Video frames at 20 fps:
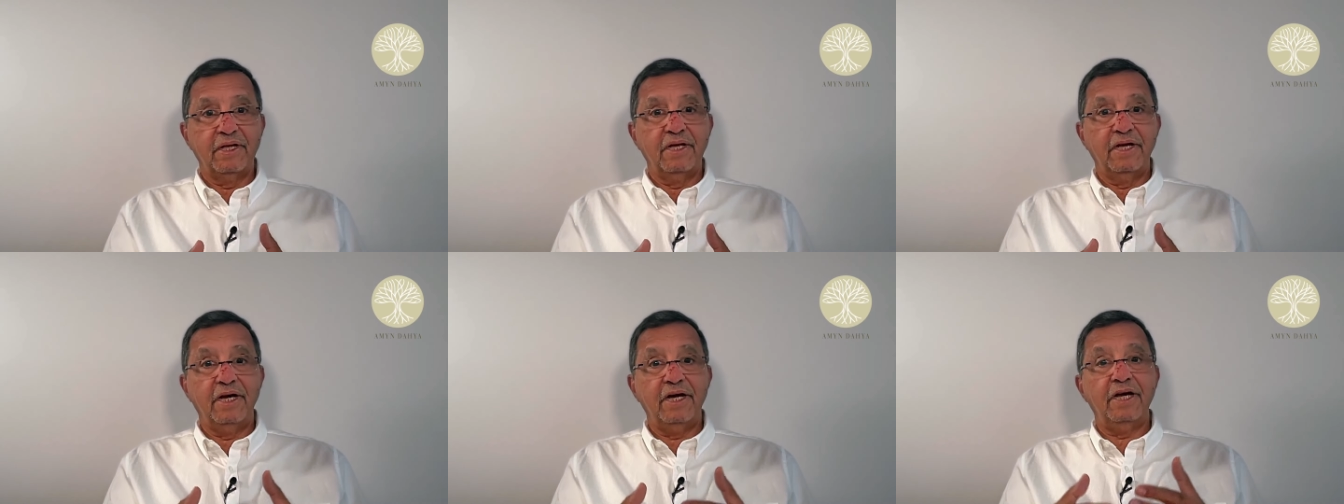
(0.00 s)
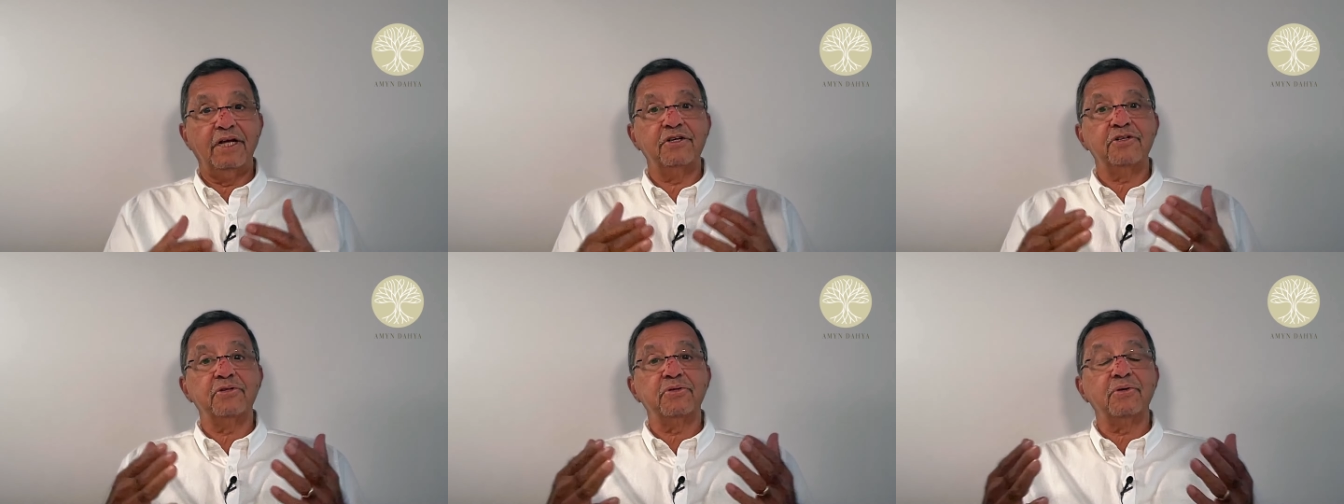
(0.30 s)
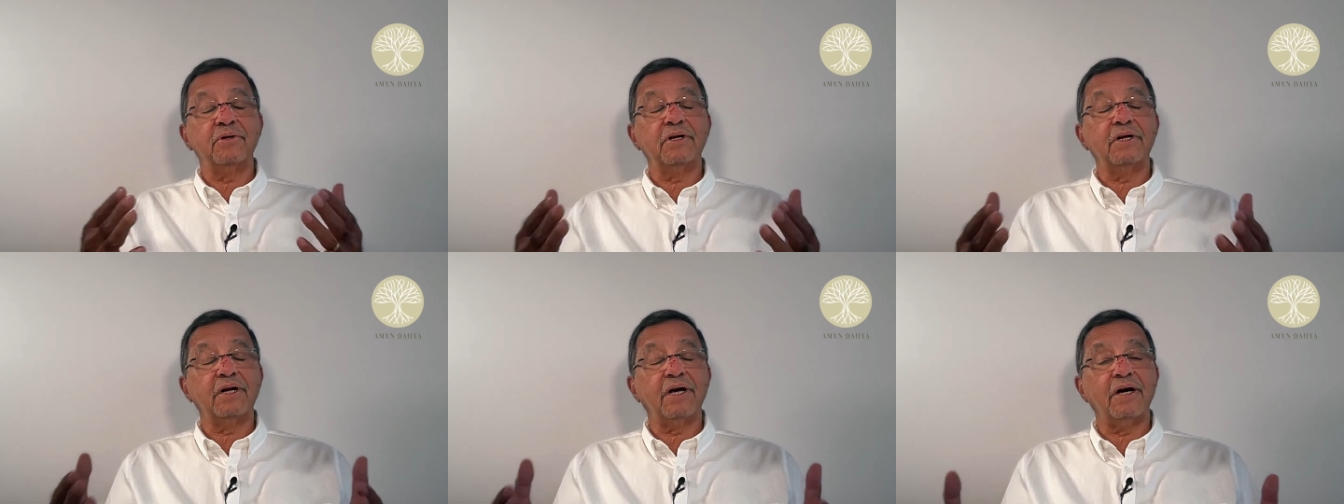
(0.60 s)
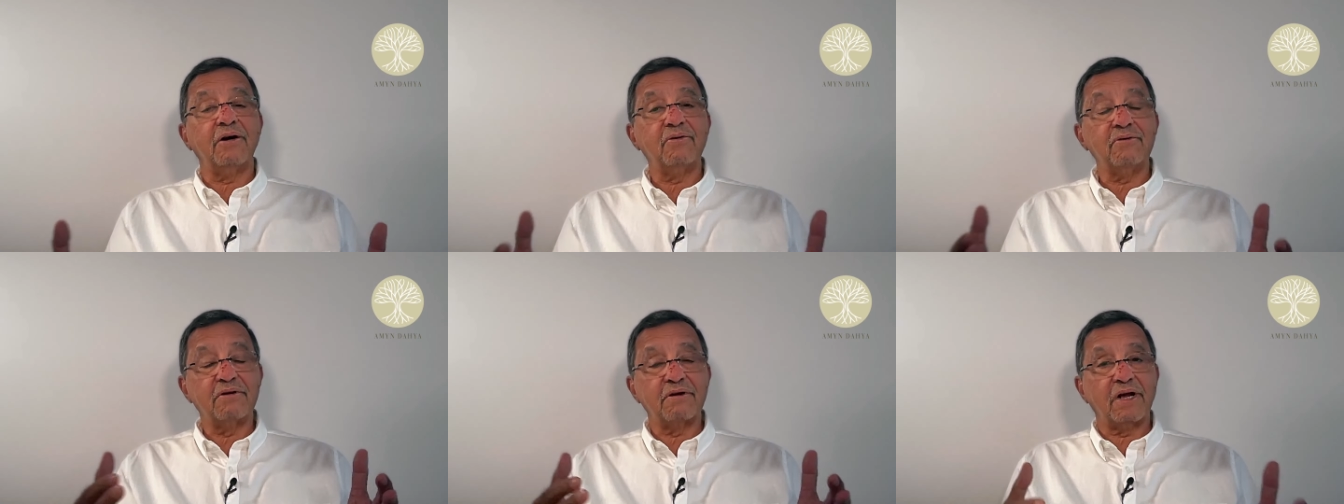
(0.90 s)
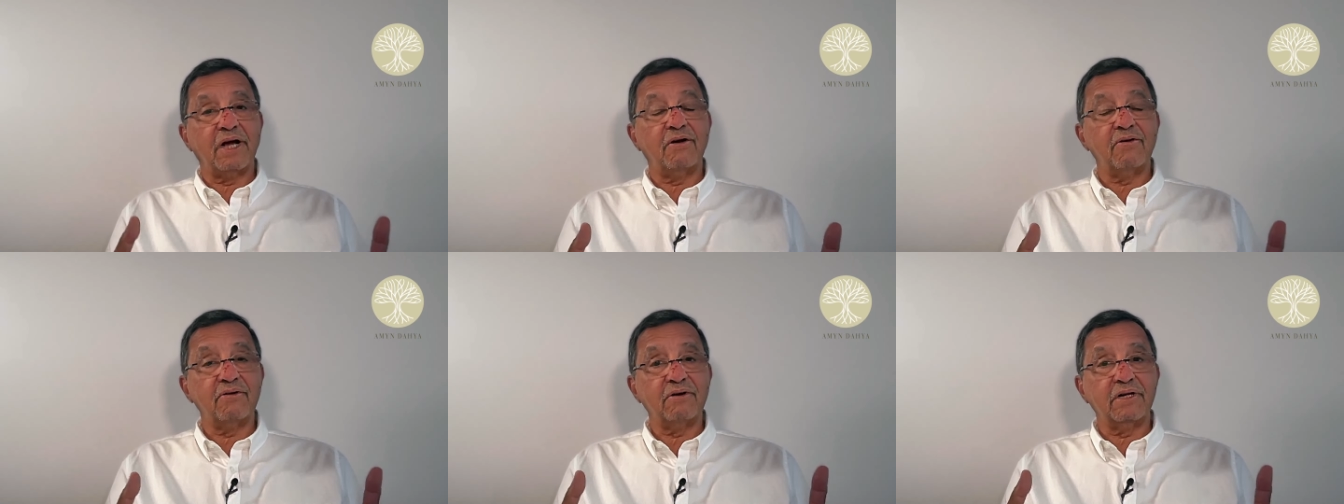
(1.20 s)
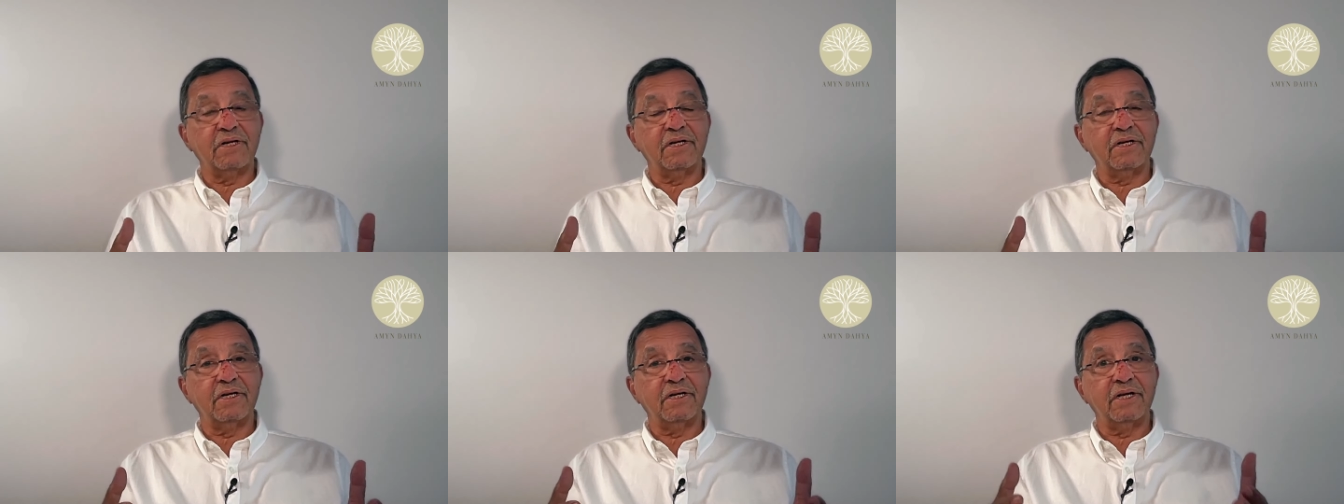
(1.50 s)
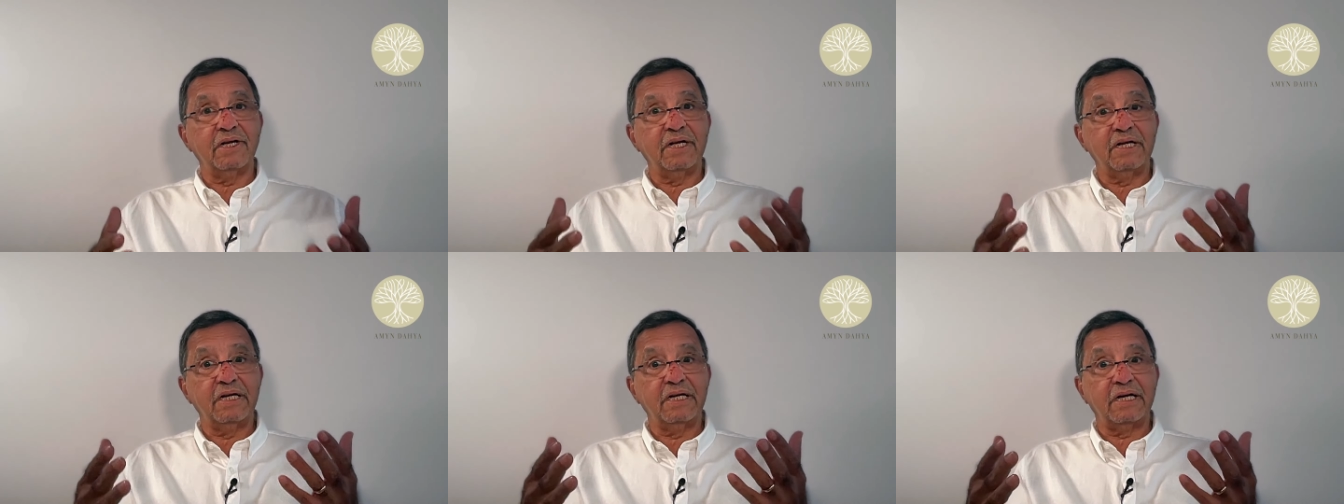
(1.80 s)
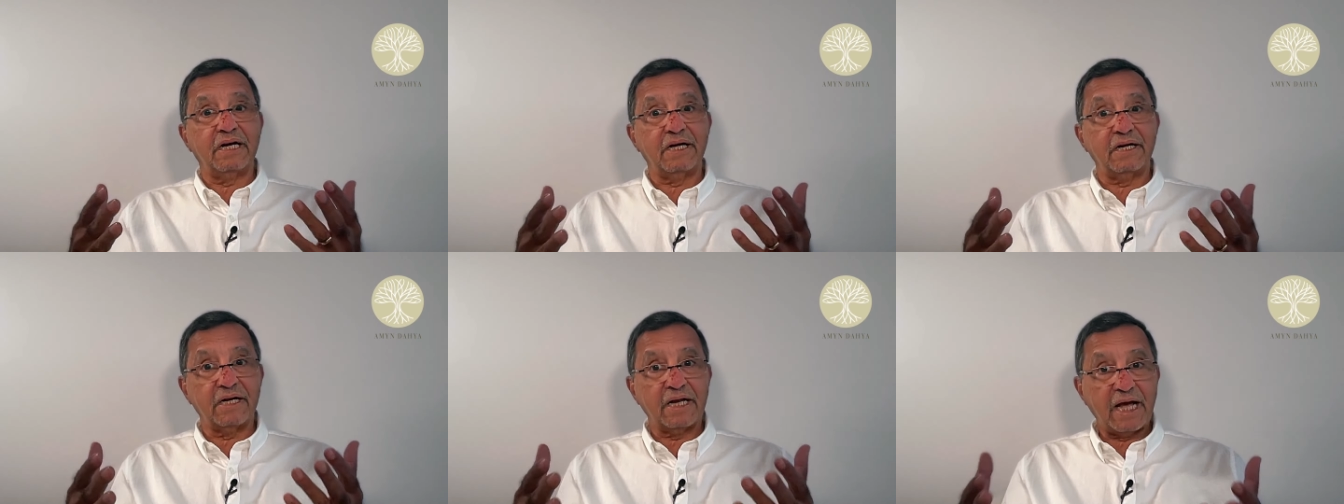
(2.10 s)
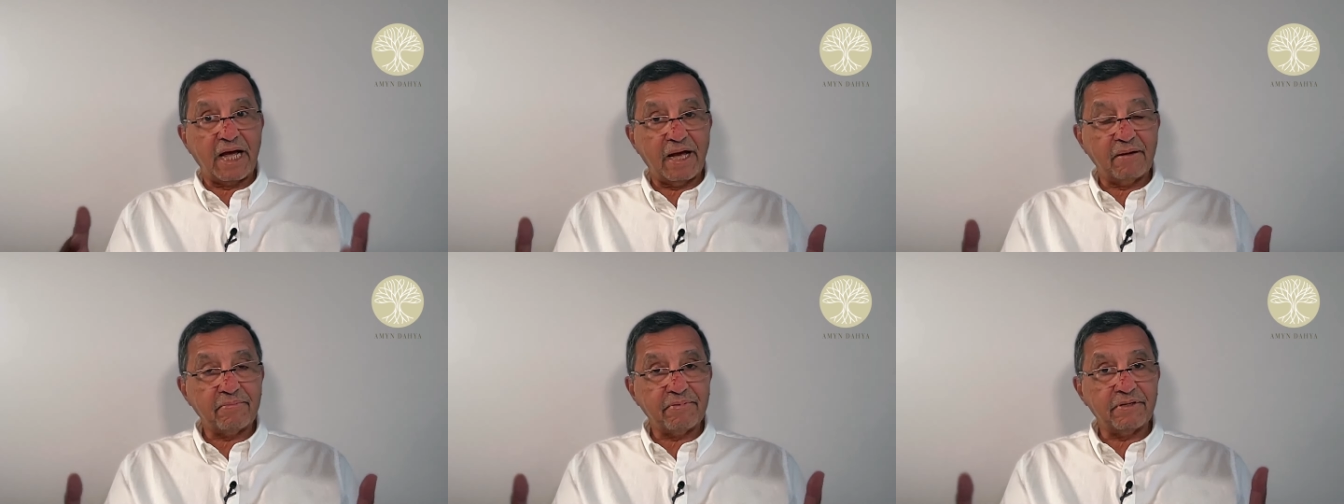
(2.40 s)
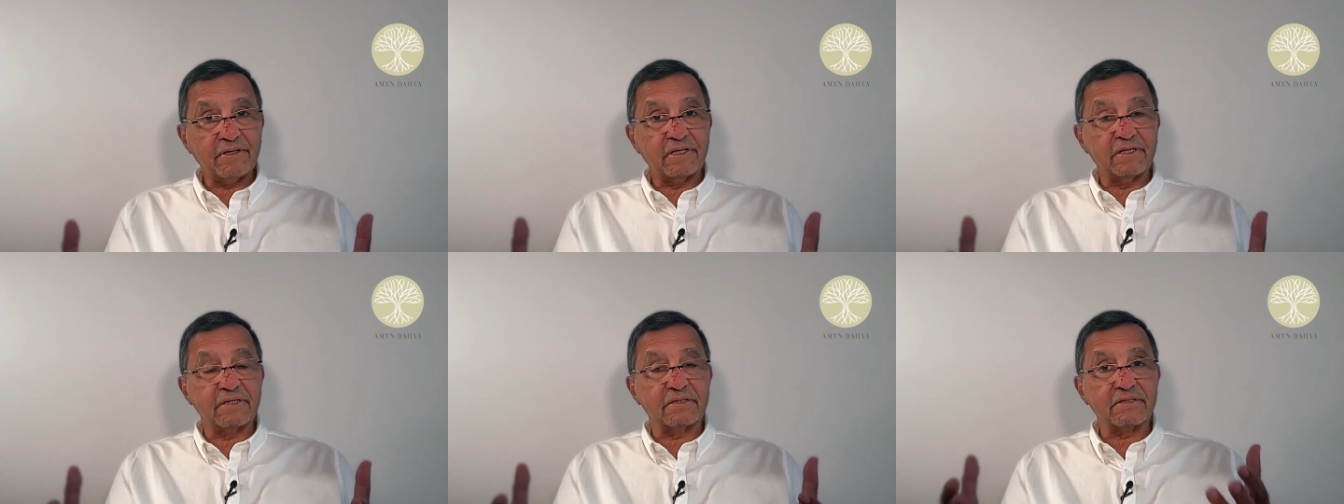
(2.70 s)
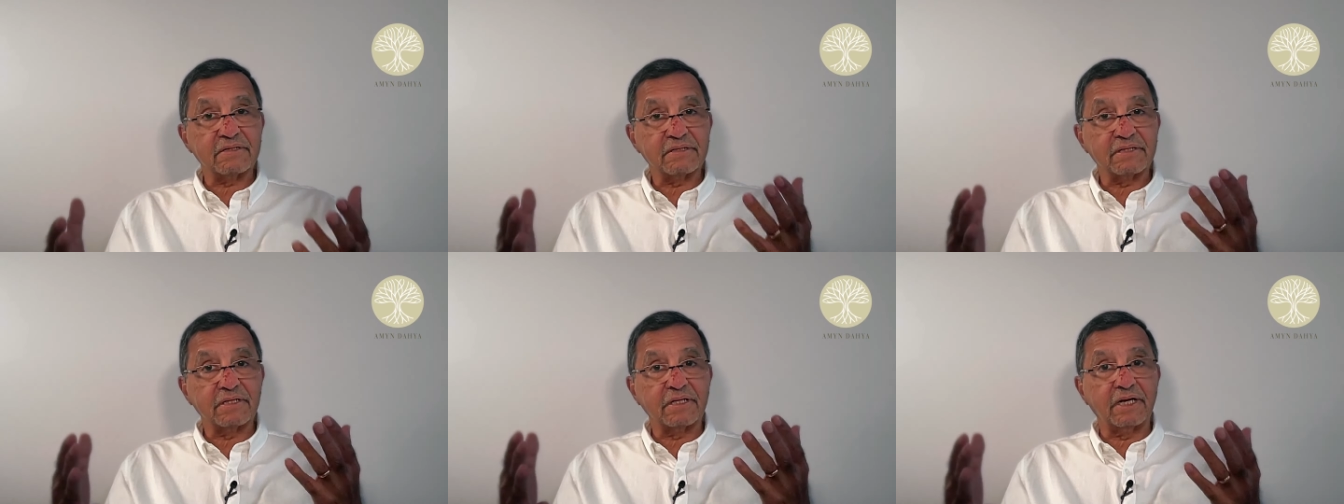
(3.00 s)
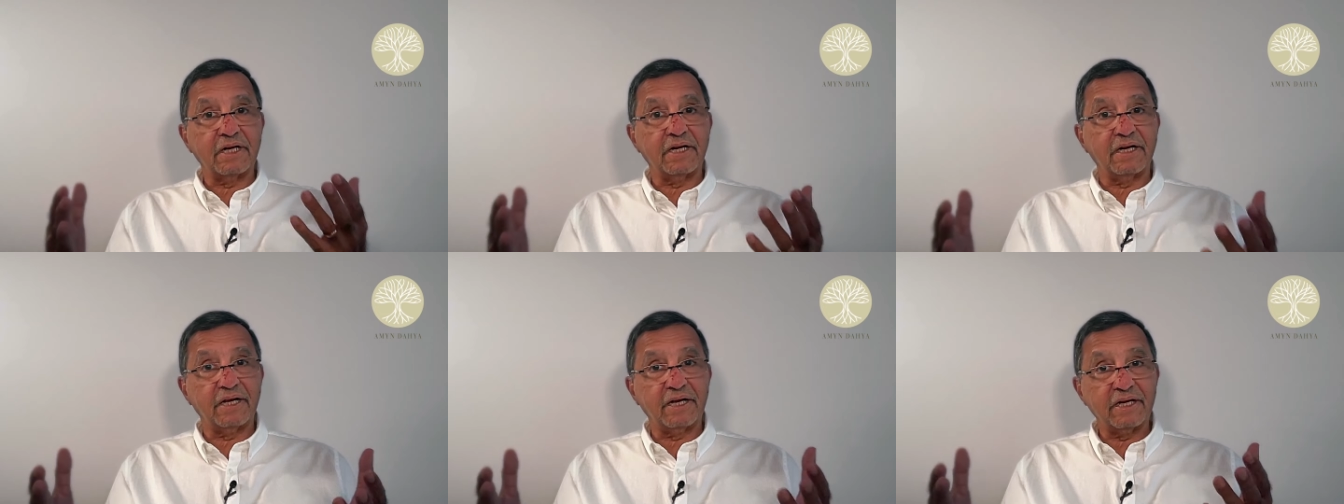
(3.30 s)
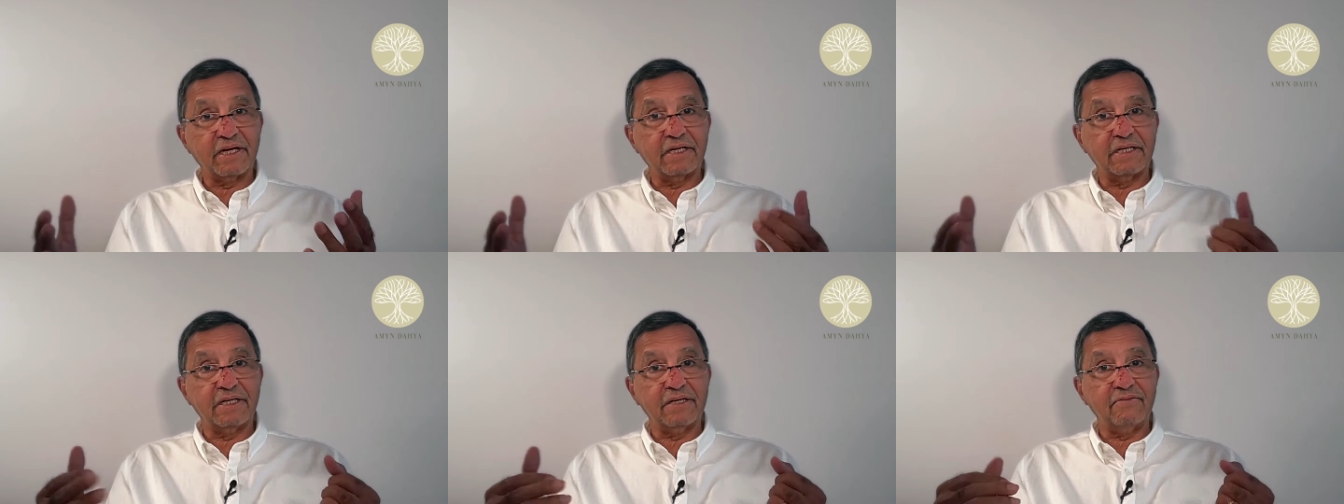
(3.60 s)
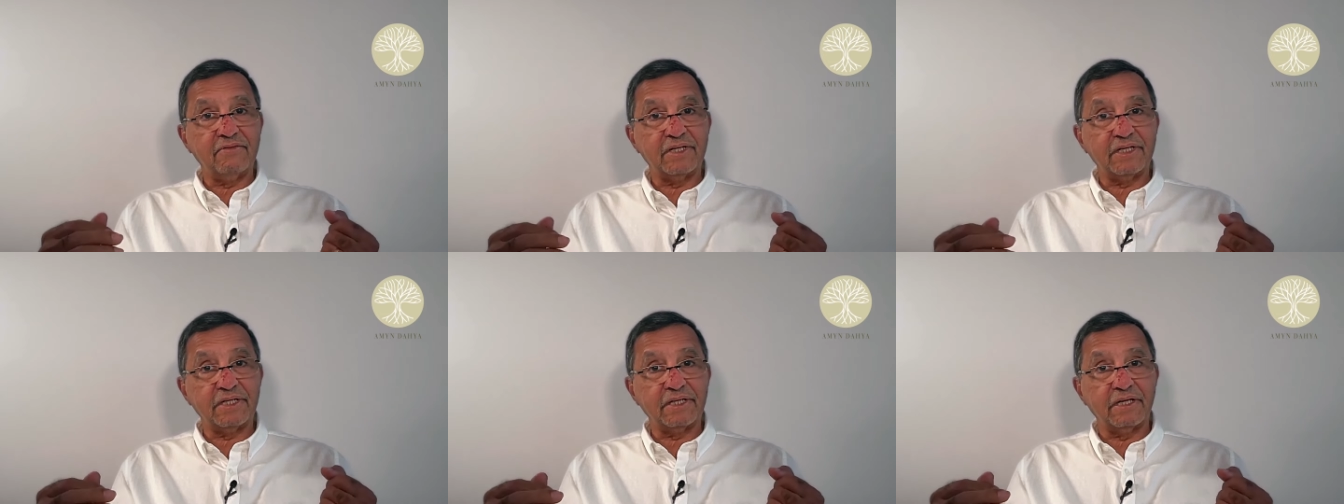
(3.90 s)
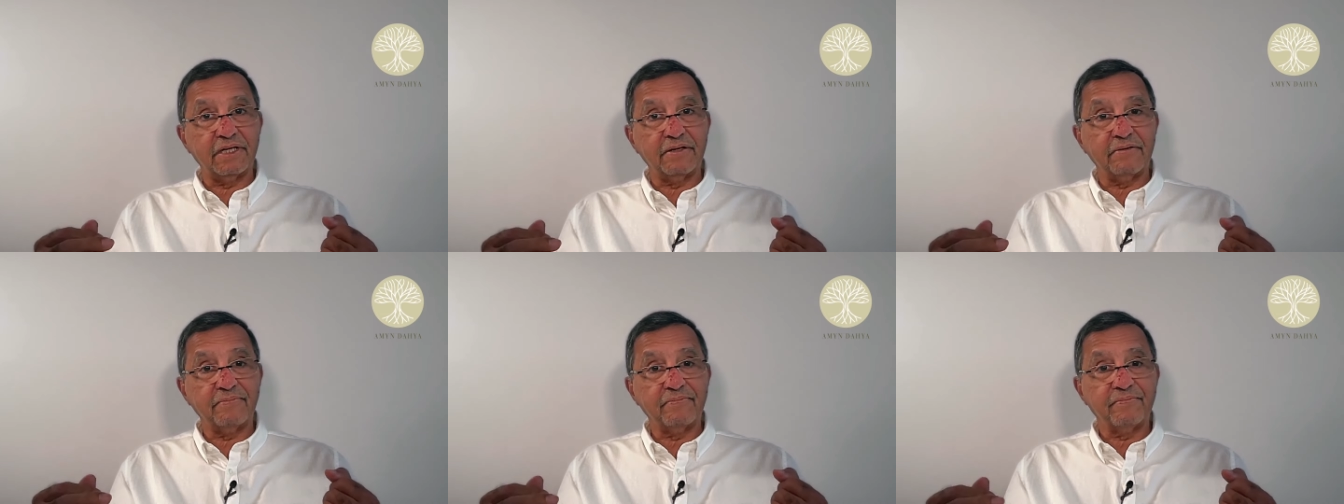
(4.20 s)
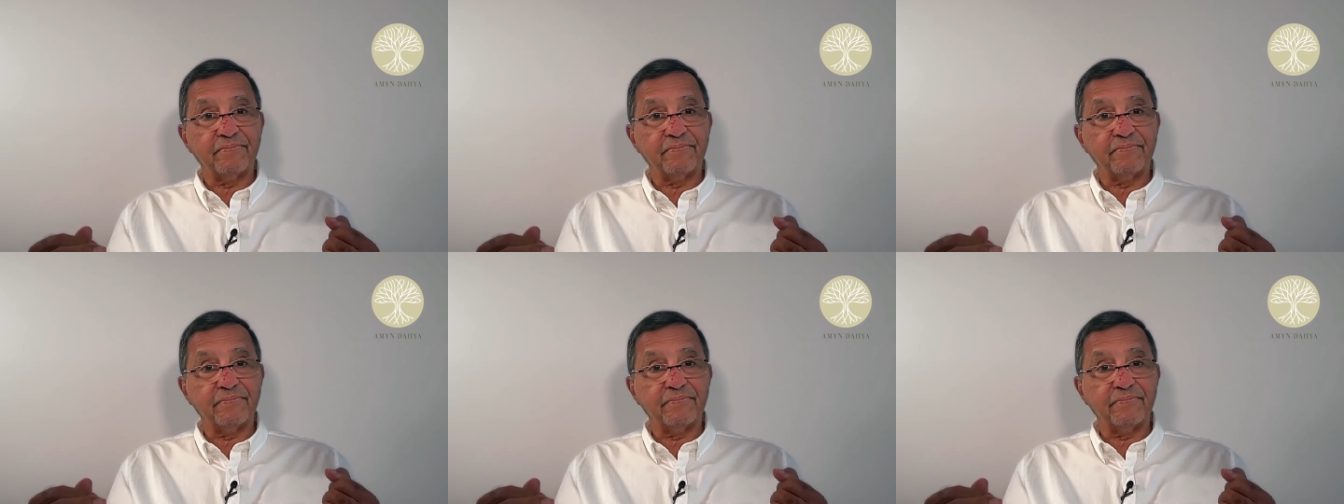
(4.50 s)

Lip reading: Hence, you are now grounded in unhappiness and negativity.